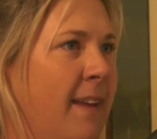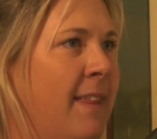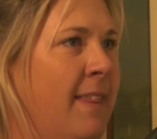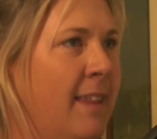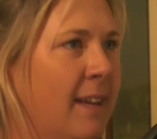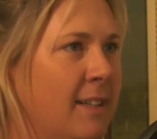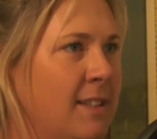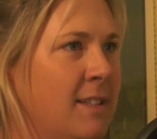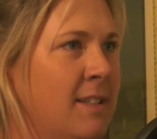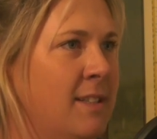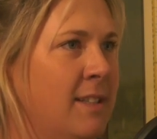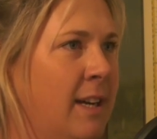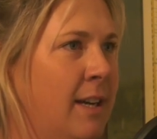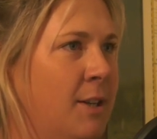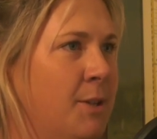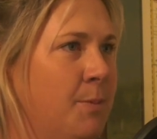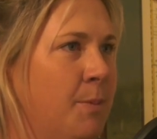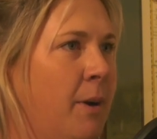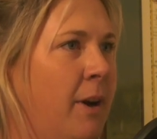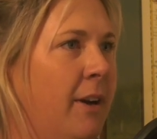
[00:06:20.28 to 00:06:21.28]
And that's the
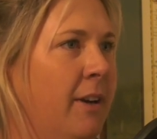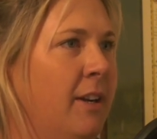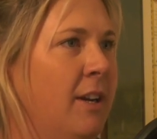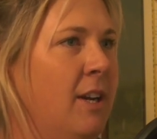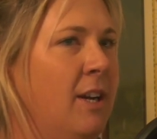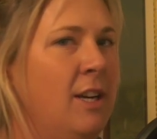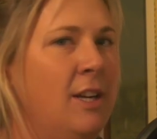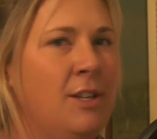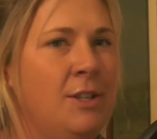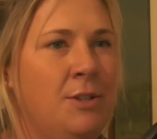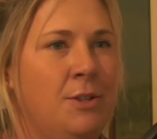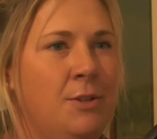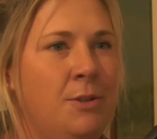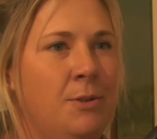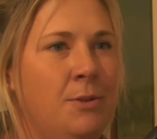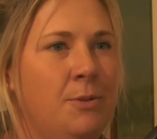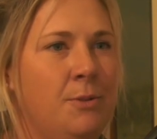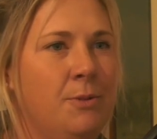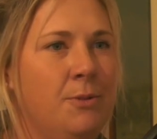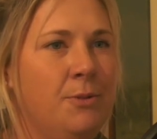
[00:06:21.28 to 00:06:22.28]
saddest part is
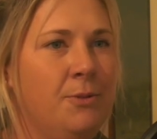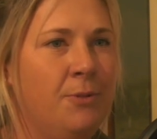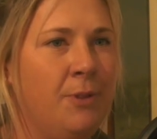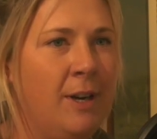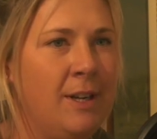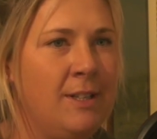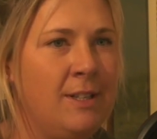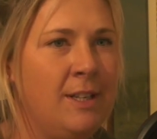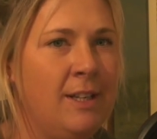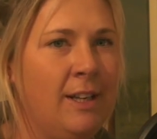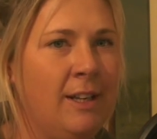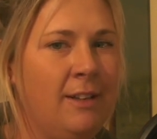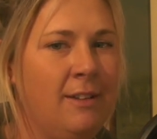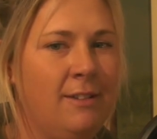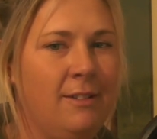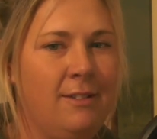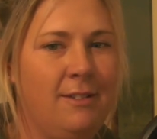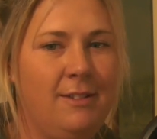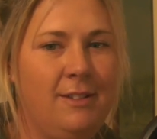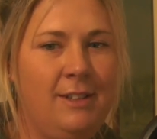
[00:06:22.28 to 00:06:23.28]
you fighting
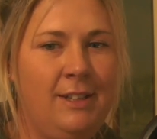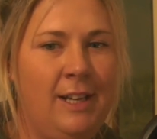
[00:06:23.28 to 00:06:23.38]
and